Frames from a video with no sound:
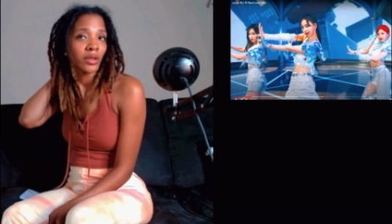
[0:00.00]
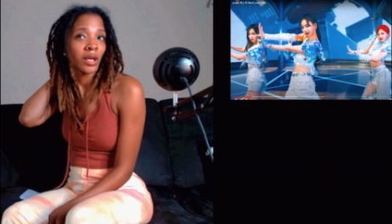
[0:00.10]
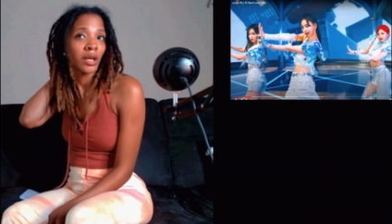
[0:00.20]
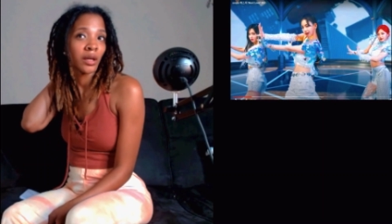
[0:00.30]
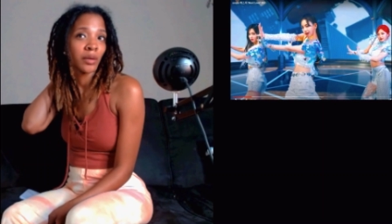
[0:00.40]

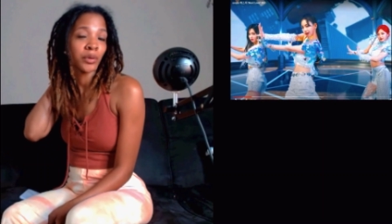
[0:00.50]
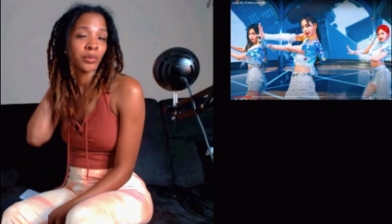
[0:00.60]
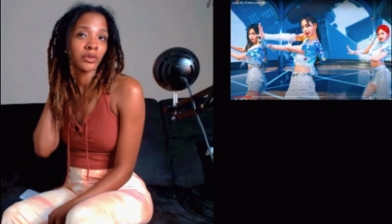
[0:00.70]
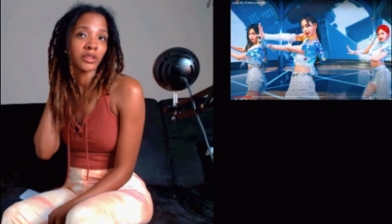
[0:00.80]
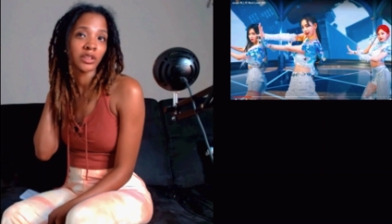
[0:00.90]
And
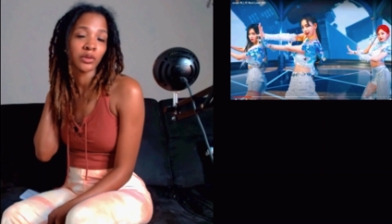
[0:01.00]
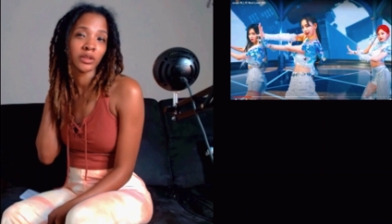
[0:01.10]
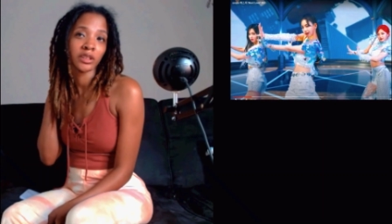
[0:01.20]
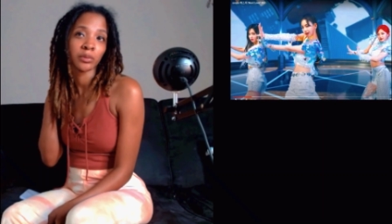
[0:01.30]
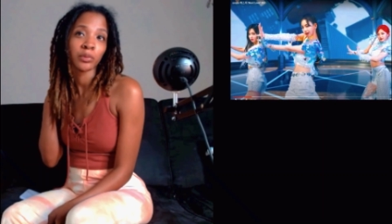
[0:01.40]
people were so
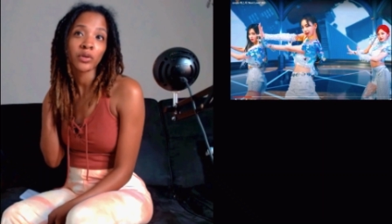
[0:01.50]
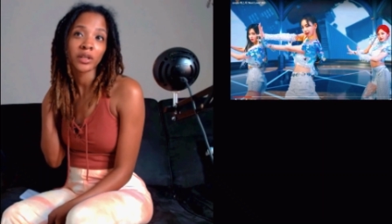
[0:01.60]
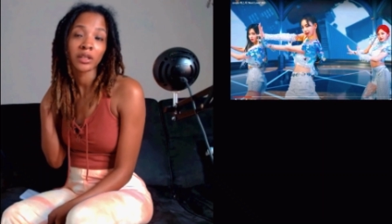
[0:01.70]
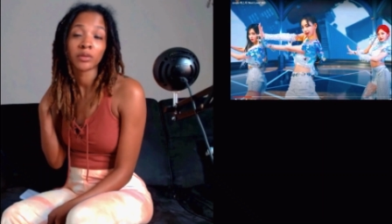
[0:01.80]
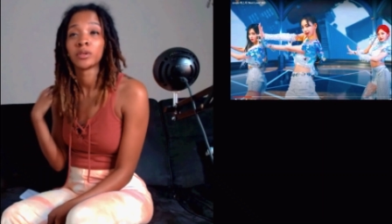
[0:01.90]

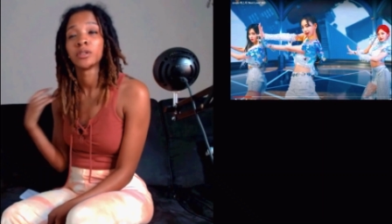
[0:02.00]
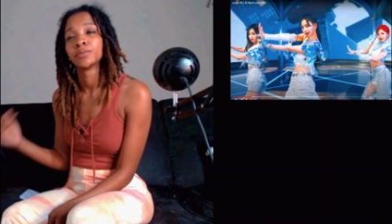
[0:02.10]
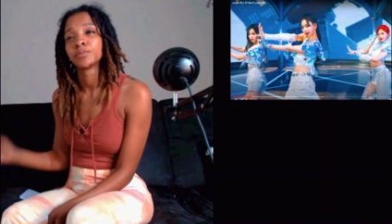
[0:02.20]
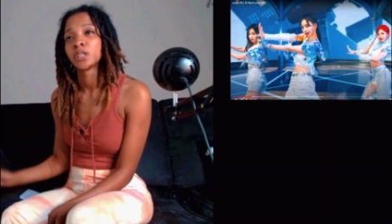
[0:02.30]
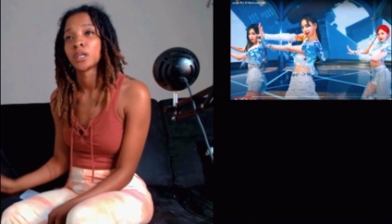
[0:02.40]
disappointed.
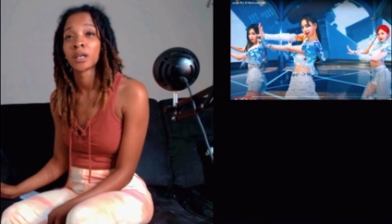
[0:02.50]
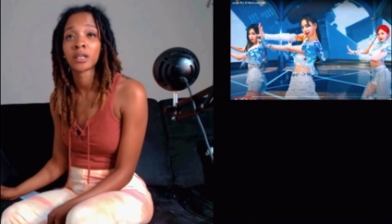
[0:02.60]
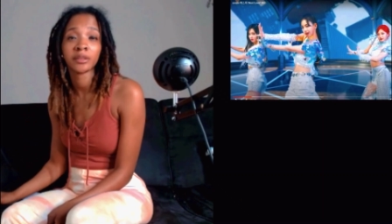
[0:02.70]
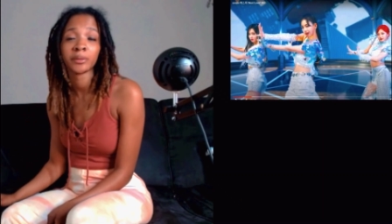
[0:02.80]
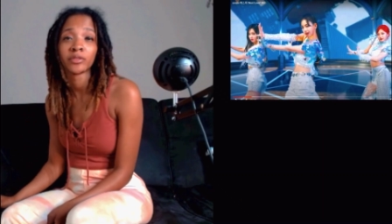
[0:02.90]
Well, I
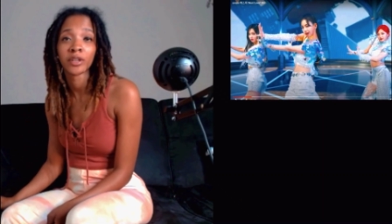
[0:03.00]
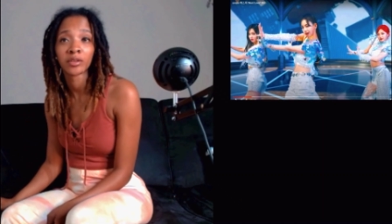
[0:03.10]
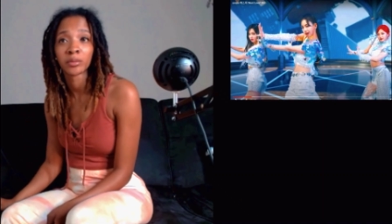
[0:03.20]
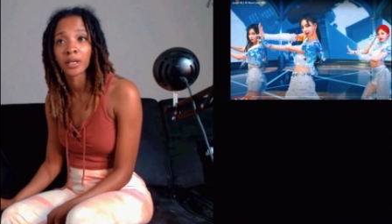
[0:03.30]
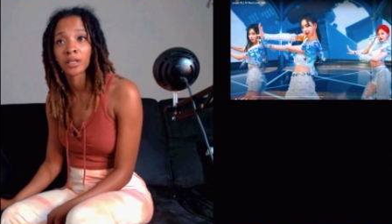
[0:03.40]
can't speak for
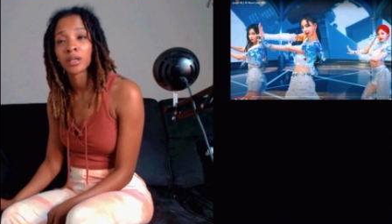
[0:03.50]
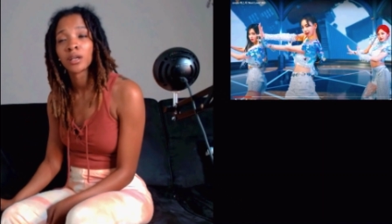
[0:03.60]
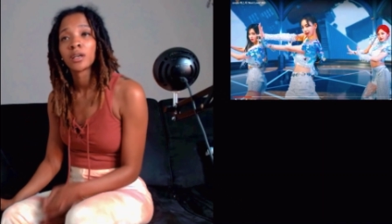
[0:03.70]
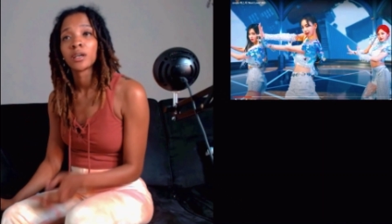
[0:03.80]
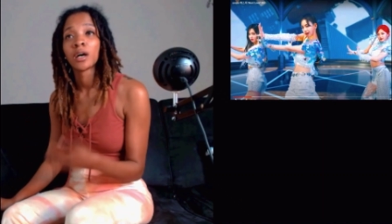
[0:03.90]
everybody.
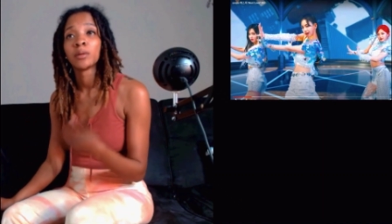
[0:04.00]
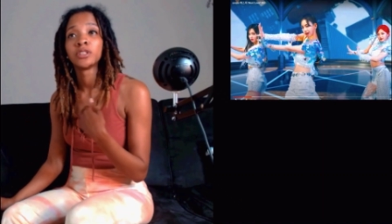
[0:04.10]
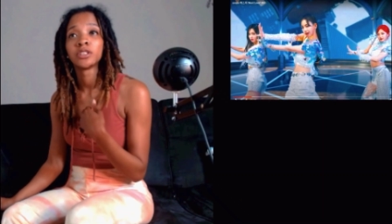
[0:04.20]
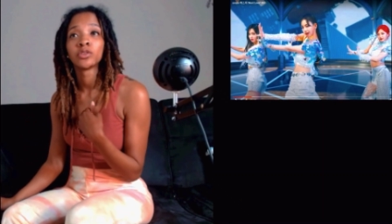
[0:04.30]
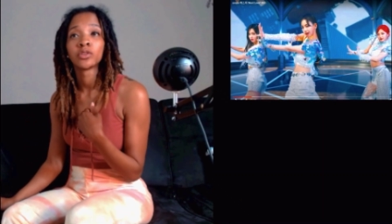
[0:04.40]
I'm
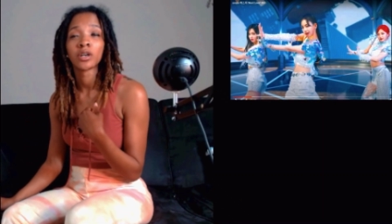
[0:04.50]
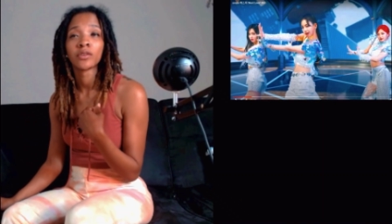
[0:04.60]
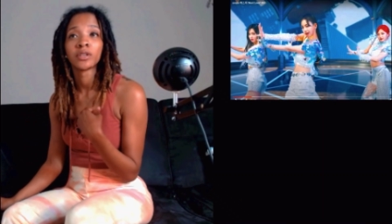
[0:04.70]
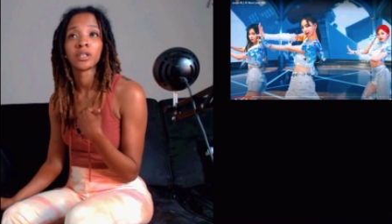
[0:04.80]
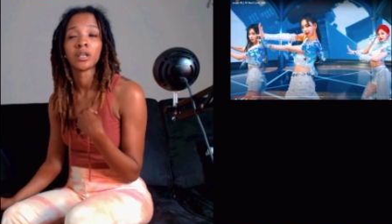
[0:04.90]
just going
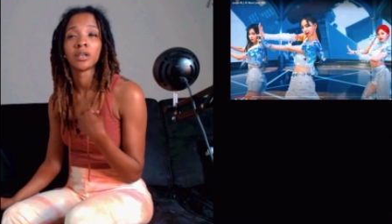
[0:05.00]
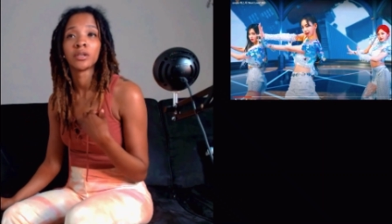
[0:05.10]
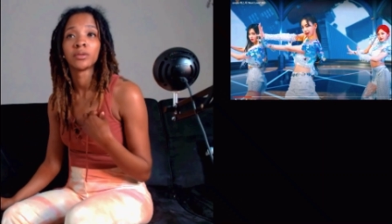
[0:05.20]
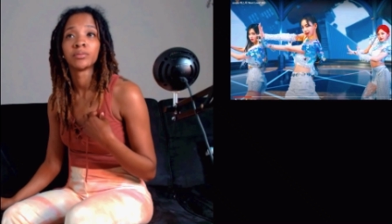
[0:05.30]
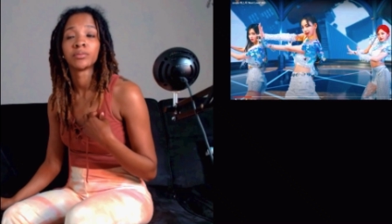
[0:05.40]
off of
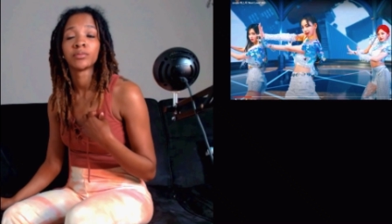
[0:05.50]
the